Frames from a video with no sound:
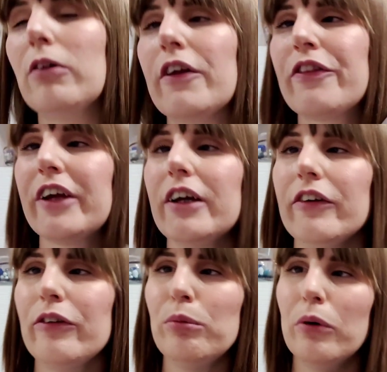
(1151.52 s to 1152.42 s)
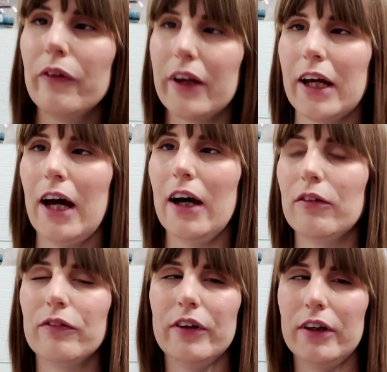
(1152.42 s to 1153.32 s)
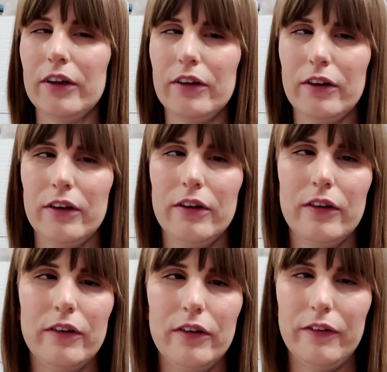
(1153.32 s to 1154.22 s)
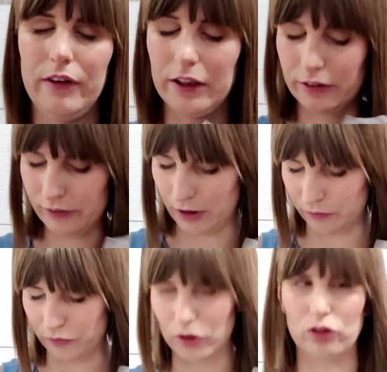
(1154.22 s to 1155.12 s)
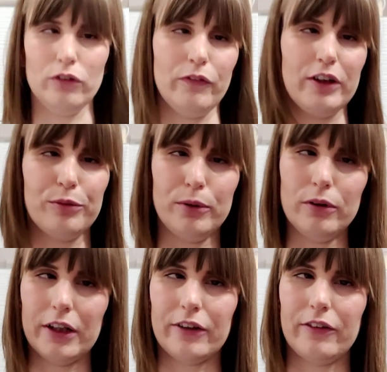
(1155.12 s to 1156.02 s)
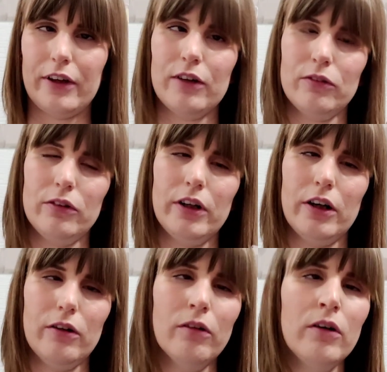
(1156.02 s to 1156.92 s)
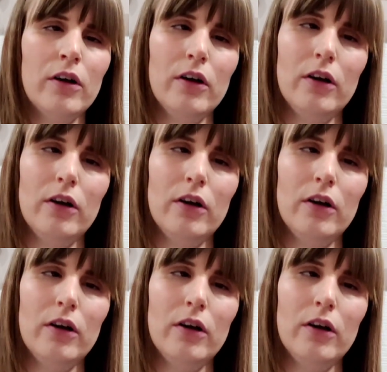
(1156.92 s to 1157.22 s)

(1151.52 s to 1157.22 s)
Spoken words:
colour I think is what they have in like the other version of these blue leggings I have on now.